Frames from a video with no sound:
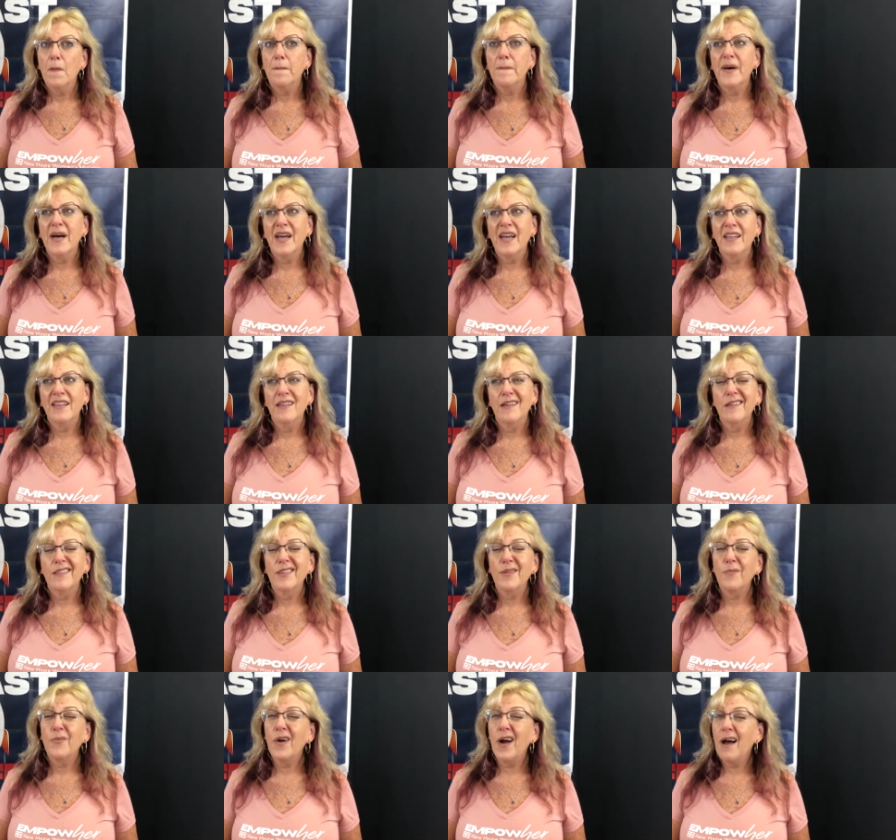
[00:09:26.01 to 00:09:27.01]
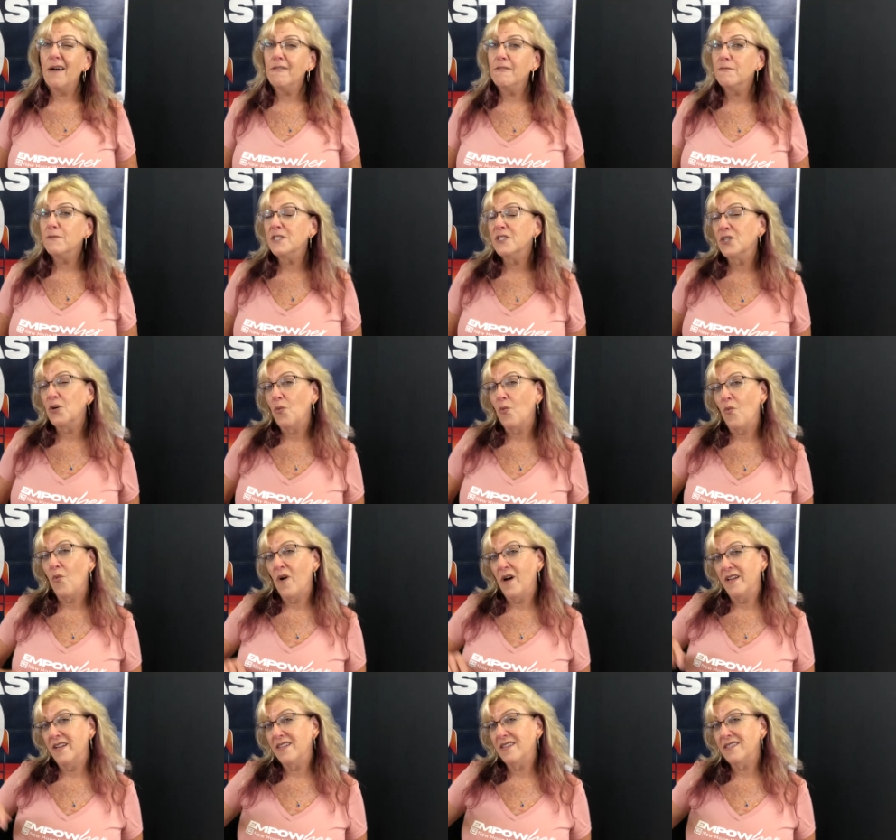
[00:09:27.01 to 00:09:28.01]
but the problem was that
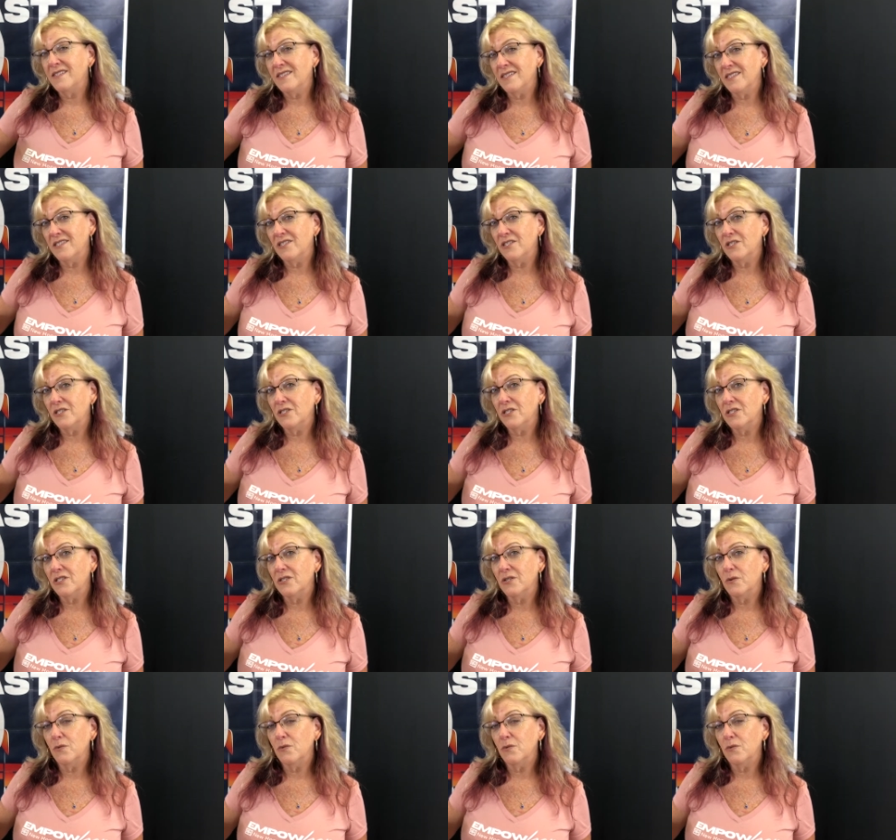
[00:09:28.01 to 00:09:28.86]
one of the sisters